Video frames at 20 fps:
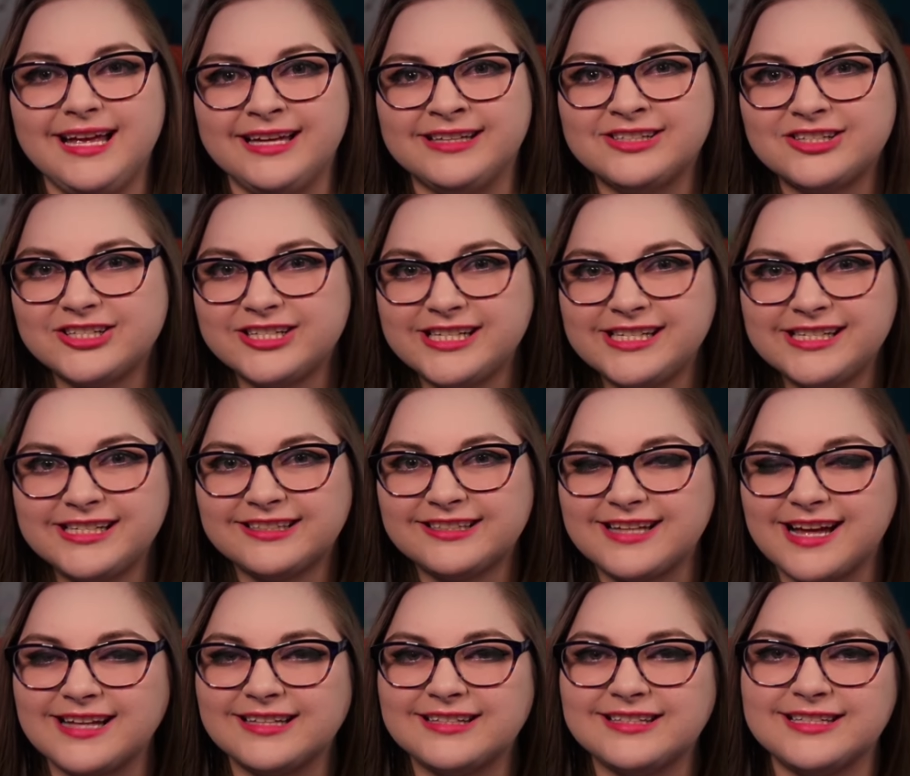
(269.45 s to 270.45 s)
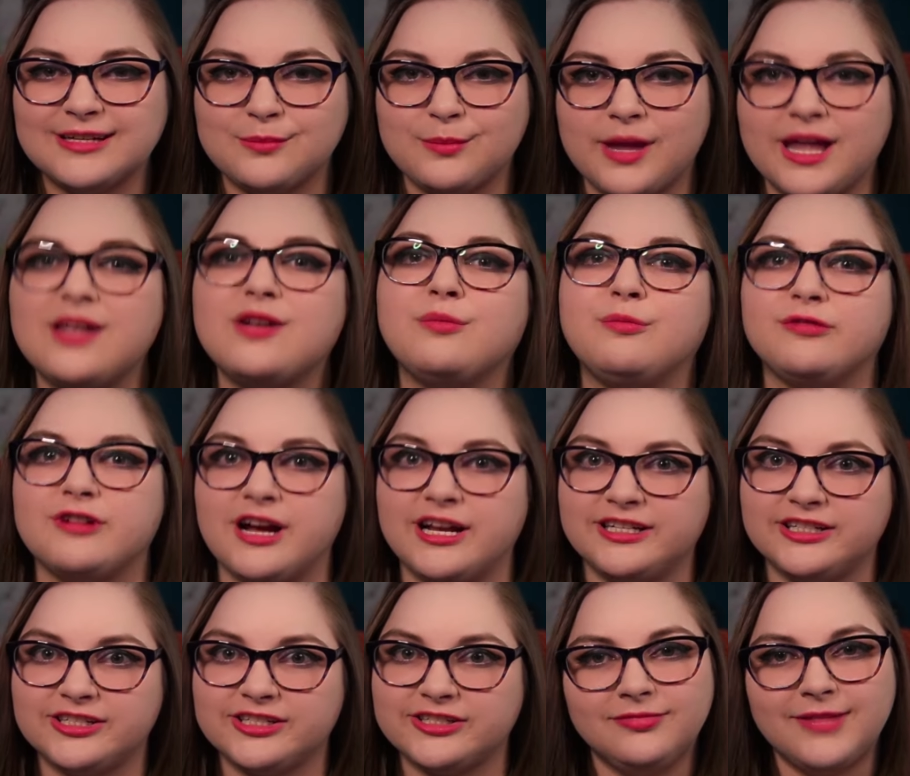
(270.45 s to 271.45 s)
and she decides to make
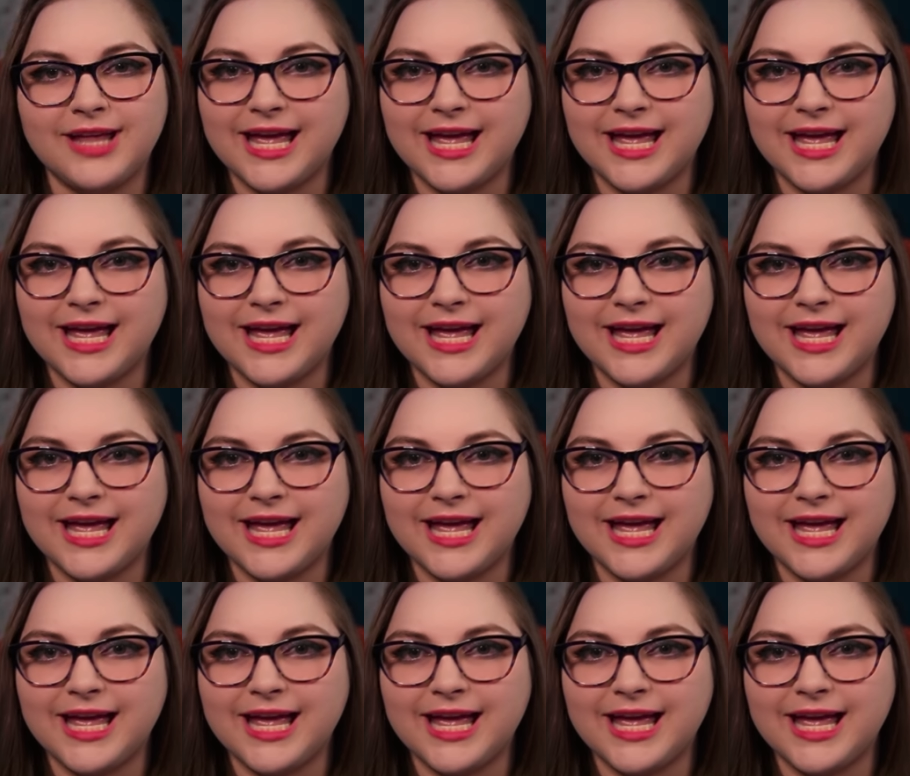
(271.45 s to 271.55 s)
brunch,